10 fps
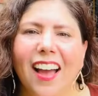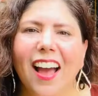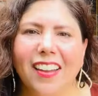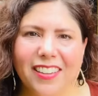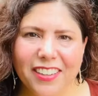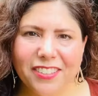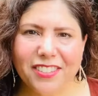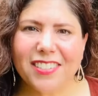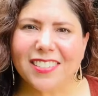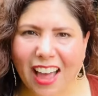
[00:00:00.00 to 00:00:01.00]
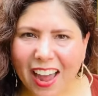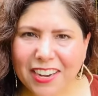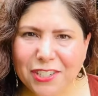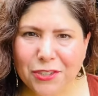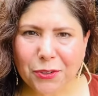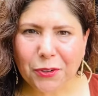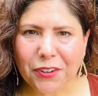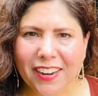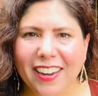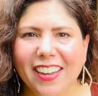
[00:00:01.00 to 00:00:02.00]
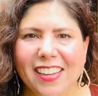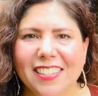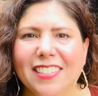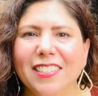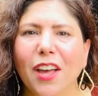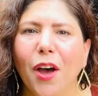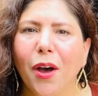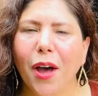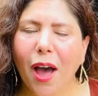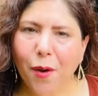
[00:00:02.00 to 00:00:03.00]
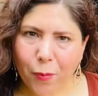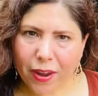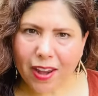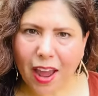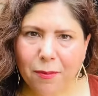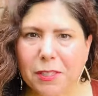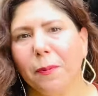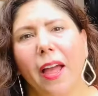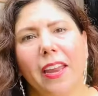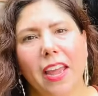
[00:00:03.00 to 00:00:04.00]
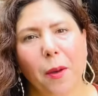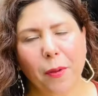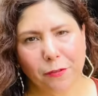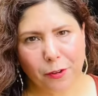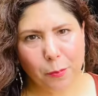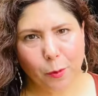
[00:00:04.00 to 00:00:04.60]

A little side story is when I was planning out my front